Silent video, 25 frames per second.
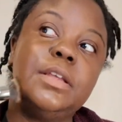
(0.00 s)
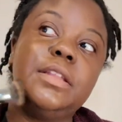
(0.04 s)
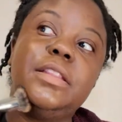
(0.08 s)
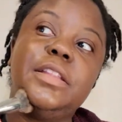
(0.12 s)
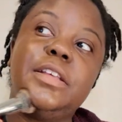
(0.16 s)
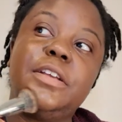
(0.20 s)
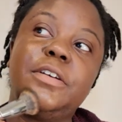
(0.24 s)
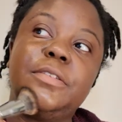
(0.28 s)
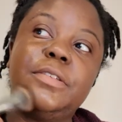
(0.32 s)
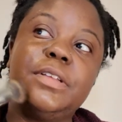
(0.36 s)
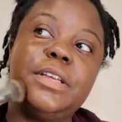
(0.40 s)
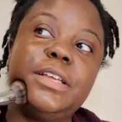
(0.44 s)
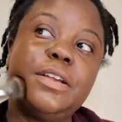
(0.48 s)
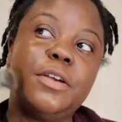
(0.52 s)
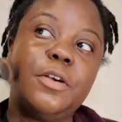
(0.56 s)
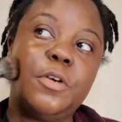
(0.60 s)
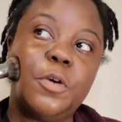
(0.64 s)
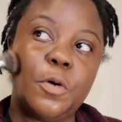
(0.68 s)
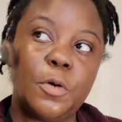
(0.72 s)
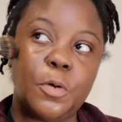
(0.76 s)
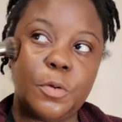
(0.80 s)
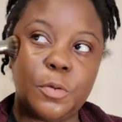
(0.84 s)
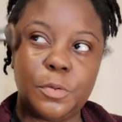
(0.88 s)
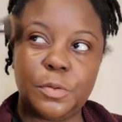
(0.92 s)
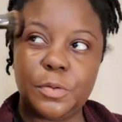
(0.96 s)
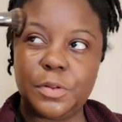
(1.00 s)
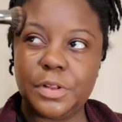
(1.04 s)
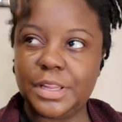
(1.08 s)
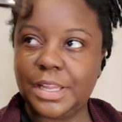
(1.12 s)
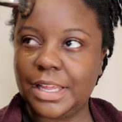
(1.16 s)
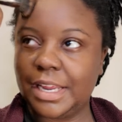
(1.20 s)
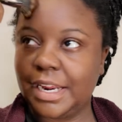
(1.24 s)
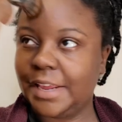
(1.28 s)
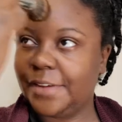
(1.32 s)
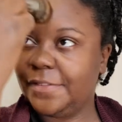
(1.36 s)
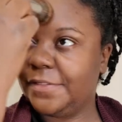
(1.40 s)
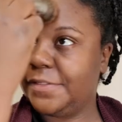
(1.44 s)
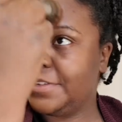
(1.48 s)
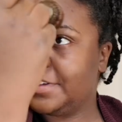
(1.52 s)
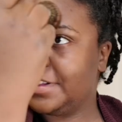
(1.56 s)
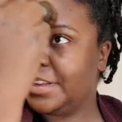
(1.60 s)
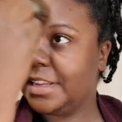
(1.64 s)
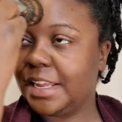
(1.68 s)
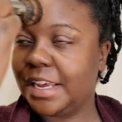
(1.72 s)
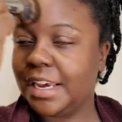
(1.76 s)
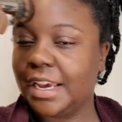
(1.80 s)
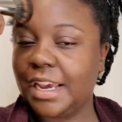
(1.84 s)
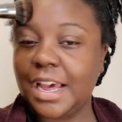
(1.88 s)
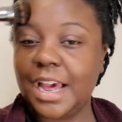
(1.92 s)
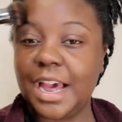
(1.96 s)
The only goal that I feel
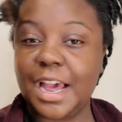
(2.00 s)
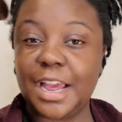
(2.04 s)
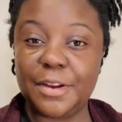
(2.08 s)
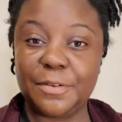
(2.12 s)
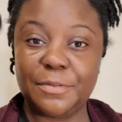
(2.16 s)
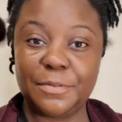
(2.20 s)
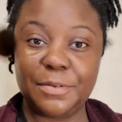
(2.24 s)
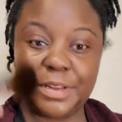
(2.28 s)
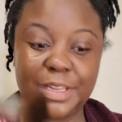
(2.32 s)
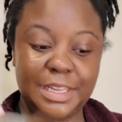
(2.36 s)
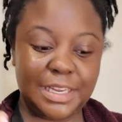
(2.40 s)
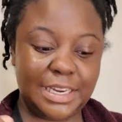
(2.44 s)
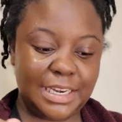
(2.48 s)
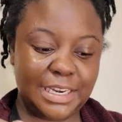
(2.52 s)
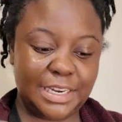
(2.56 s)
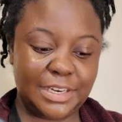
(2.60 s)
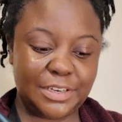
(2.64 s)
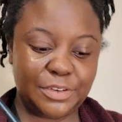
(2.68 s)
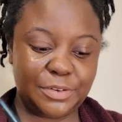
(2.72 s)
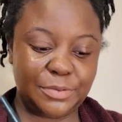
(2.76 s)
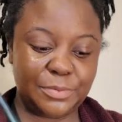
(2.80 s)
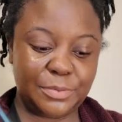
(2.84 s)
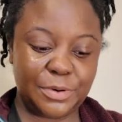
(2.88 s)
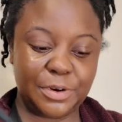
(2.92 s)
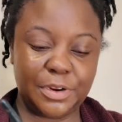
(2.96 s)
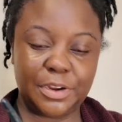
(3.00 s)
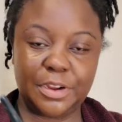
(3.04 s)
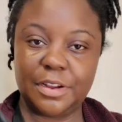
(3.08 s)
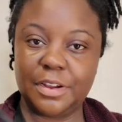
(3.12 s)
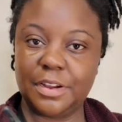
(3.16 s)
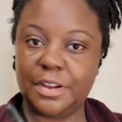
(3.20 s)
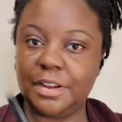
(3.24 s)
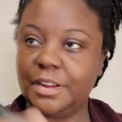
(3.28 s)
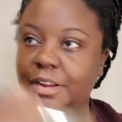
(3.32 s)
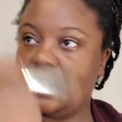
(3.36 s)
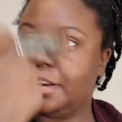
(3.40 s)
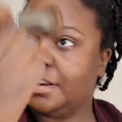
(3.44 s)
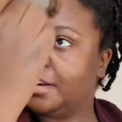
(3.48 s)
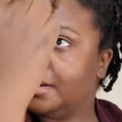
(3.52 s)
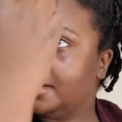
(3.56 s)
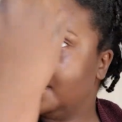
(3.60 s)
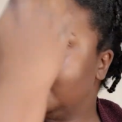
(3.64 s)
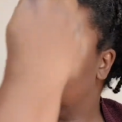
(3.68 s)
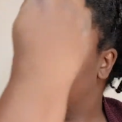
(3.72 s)
like I really need to work on